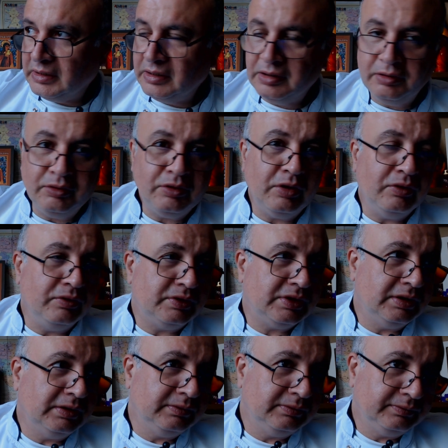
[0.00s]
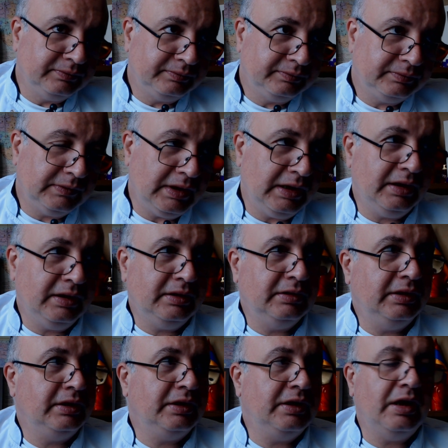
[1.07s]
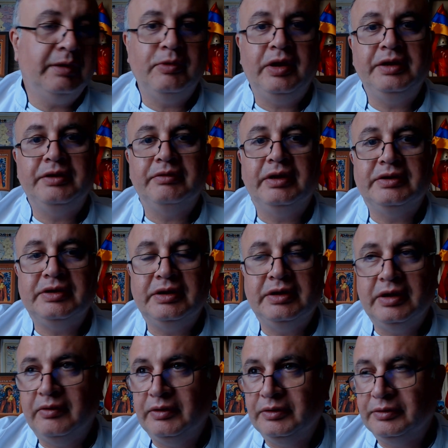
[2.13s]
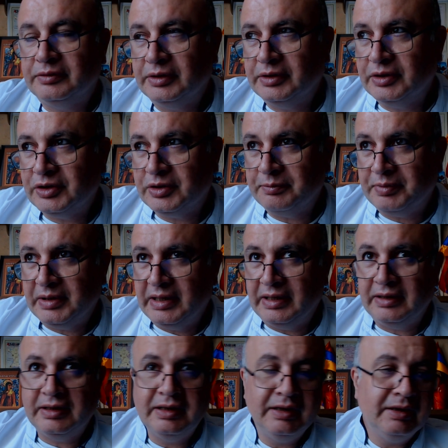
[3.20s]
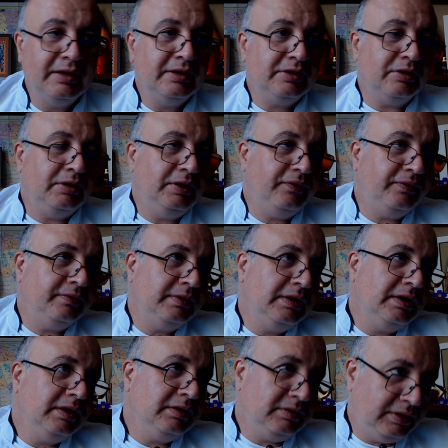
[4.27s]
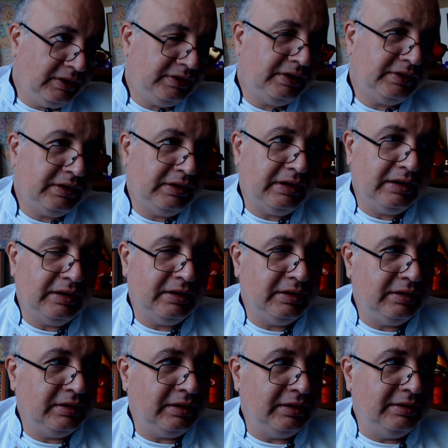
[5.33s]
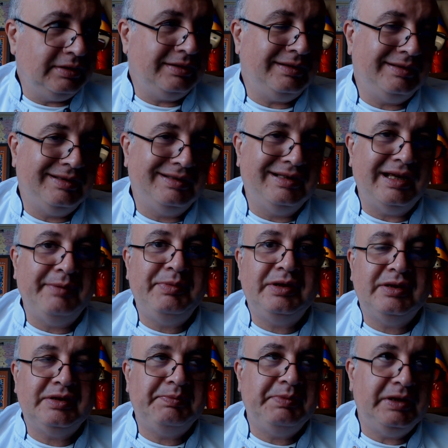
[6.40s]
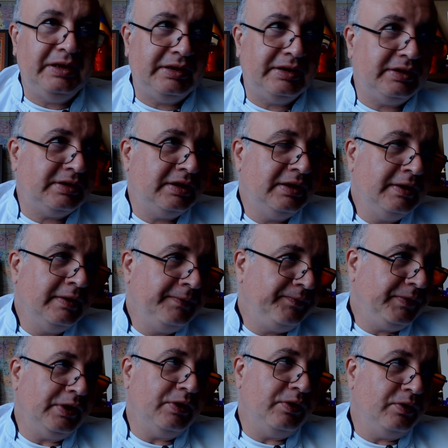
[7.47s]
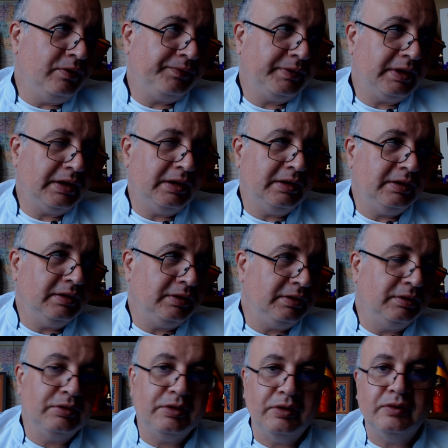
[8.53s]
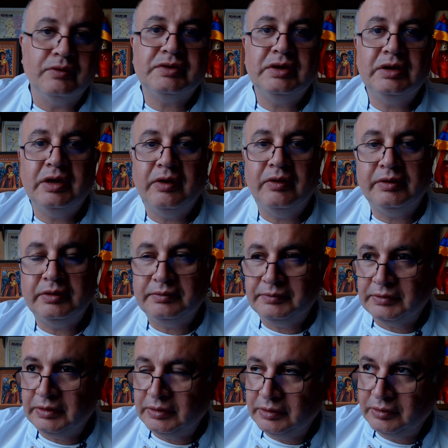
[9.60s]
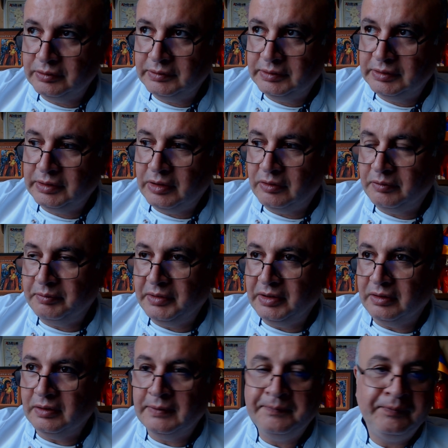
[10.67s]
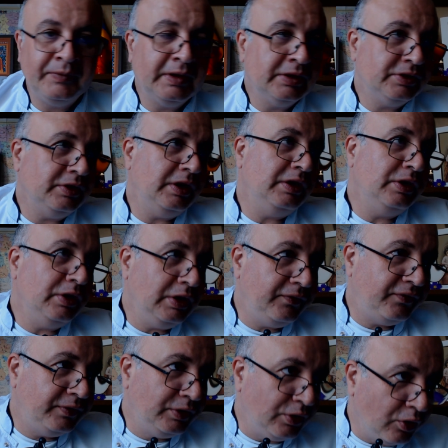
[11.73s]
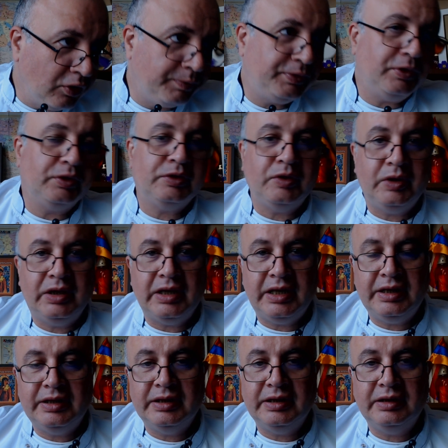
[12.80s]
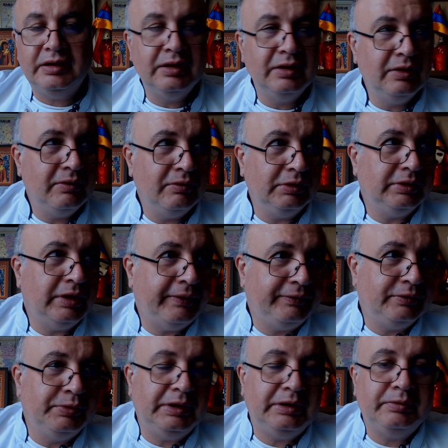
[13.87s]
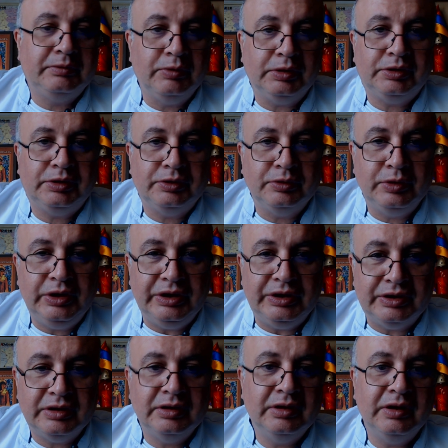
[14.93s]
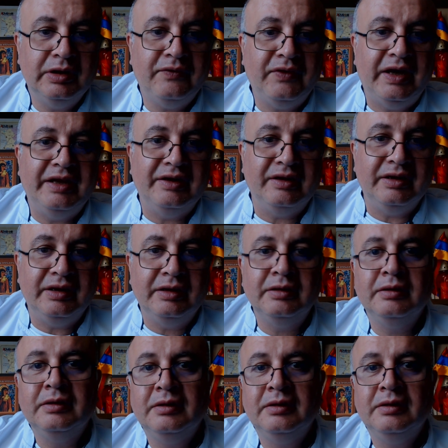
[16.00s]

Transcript: glucose uh, and carbohydrates in our nutrition plan. So if this is a, the, the diabetes mellitus, no uh, glucose in our in our meal. So and if no protein either, what have to what to eat finally?